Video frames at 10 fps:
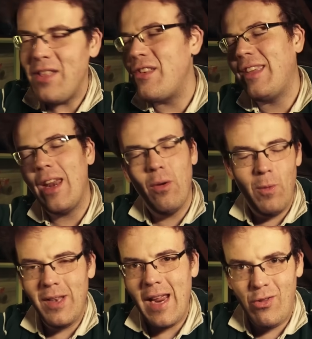and just get on
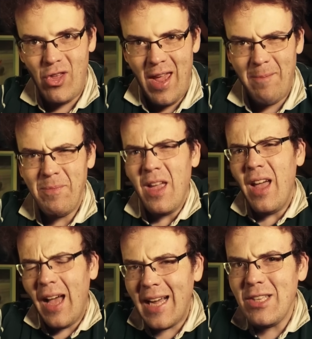with next year.
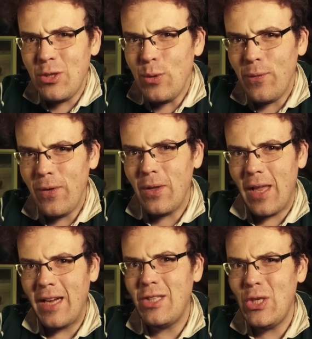I do feel
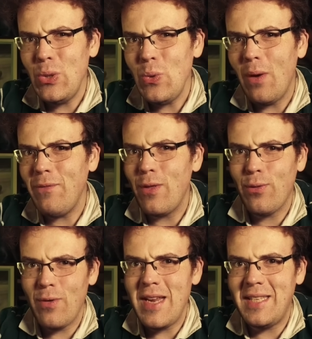like two of the
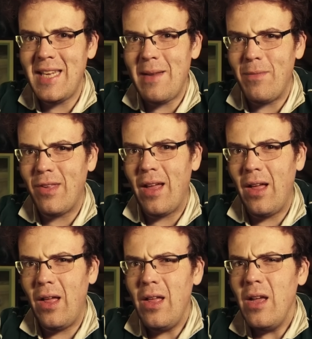three teams that
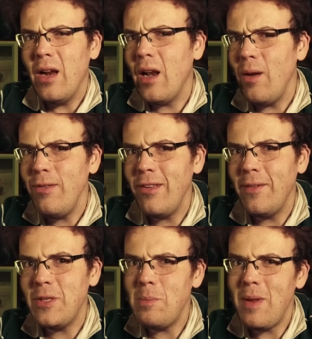are close
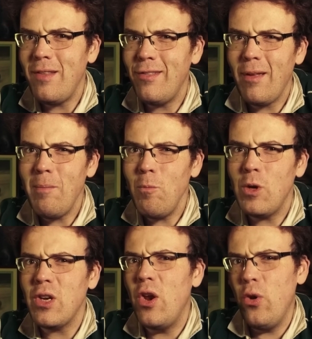enough to be
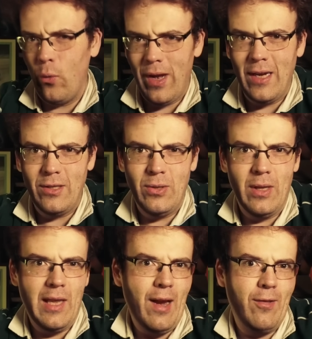somewhat annoying to
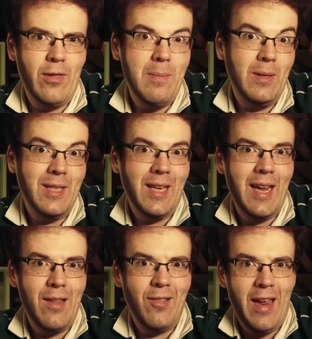the likes of the Milton
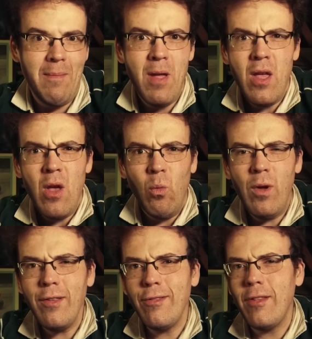Keynes team
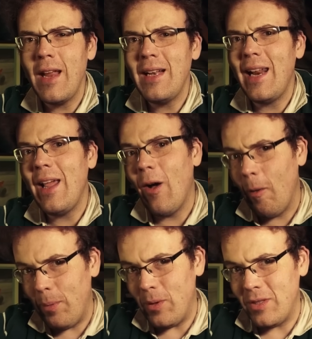were slightly
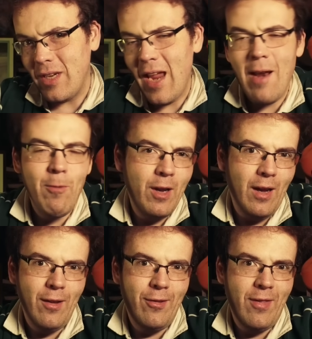hobbled in
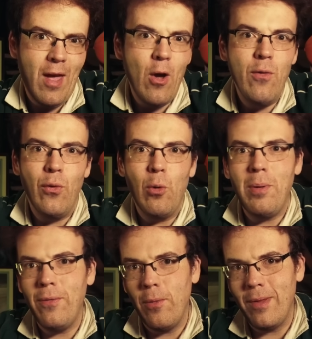regards to their overall
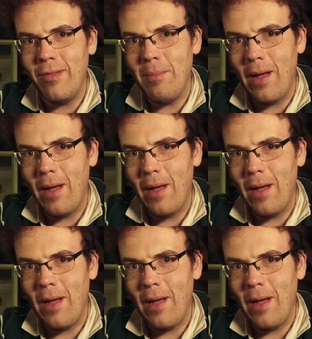performance in